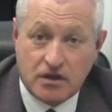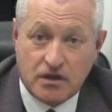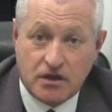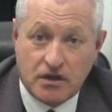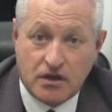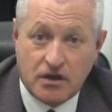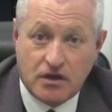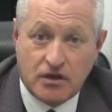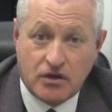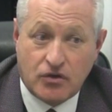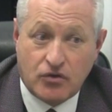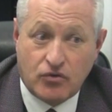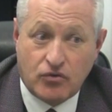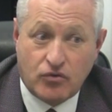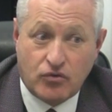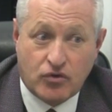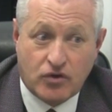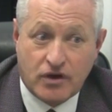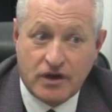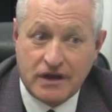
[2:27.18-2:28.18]
uh,
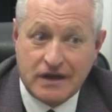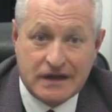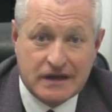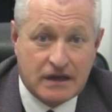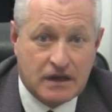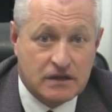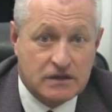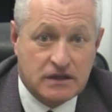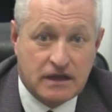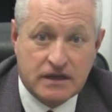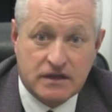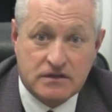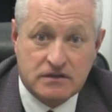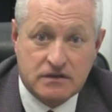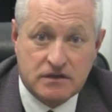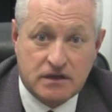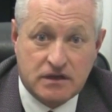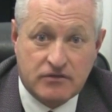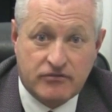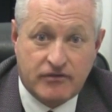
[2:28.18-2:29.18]
or in an
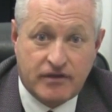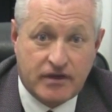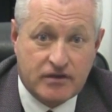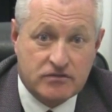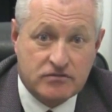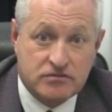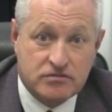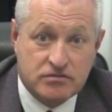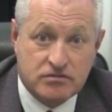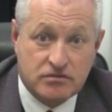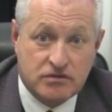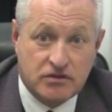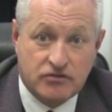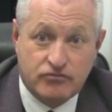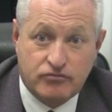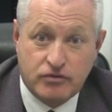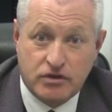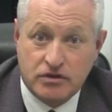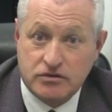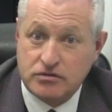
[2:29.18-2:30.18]
unlikely event,
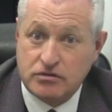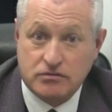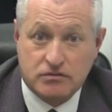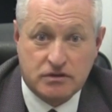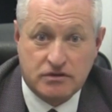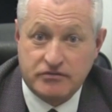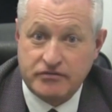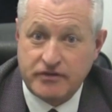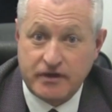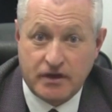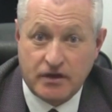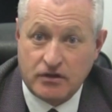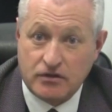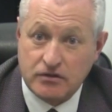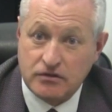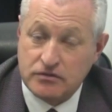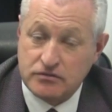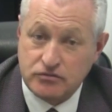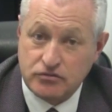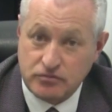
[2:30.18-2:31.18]
if we totally
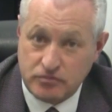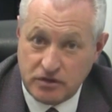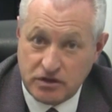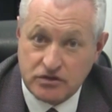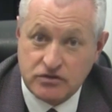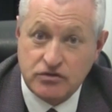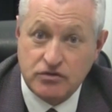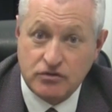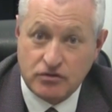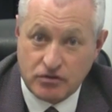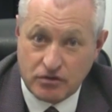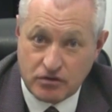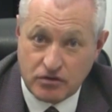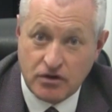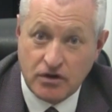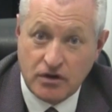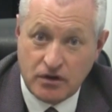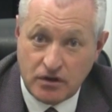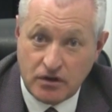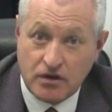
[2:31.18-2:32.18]
fail to meet
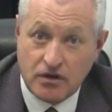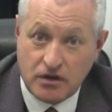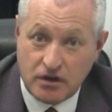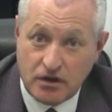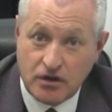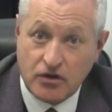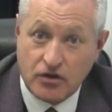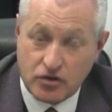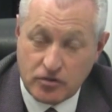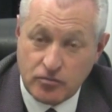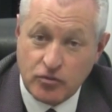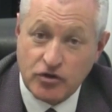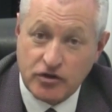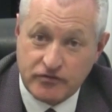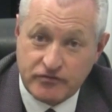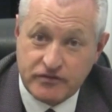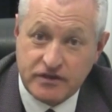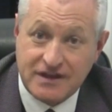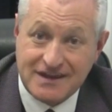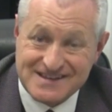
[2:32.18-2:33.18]
your uh,
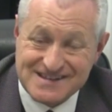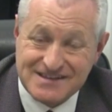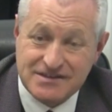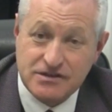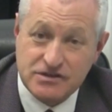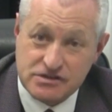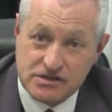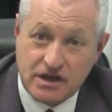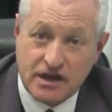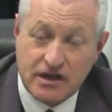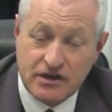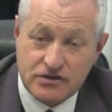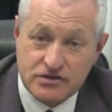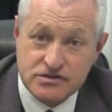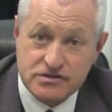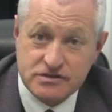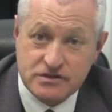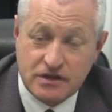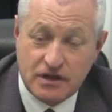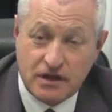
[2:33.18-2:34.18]
automotive needs and
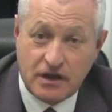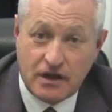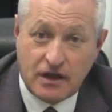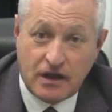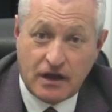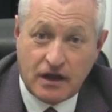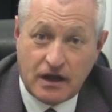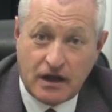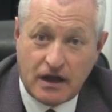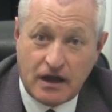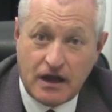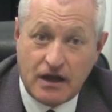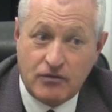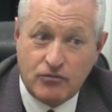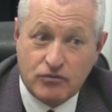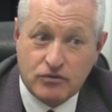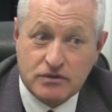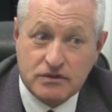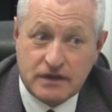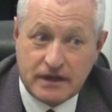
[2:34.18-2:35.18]
desires, I
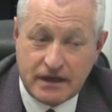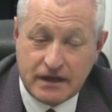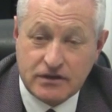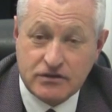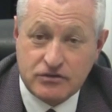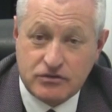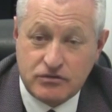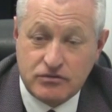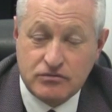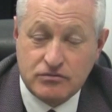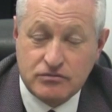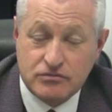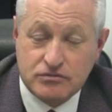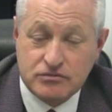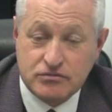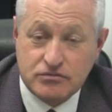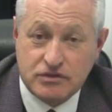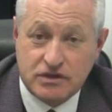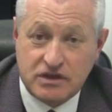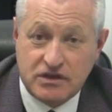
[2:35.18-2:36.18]
would like you
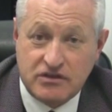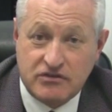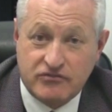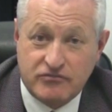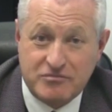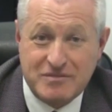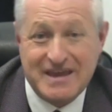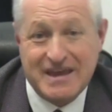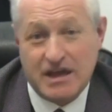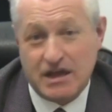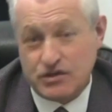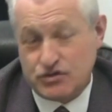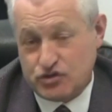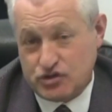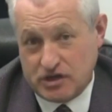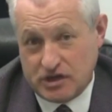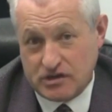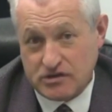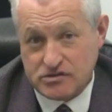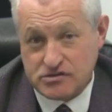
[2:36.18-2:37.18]
to give me a
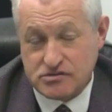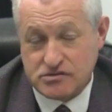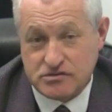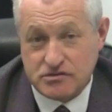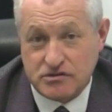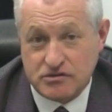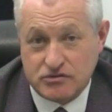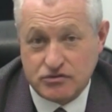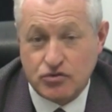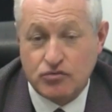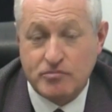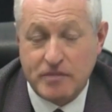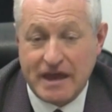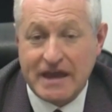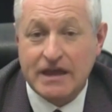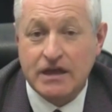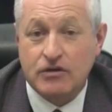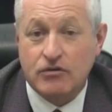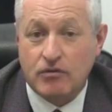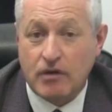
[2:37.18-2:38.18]
chance to
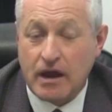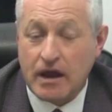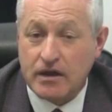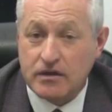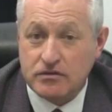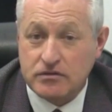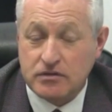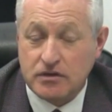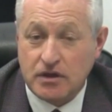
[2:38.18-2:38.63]
make it right.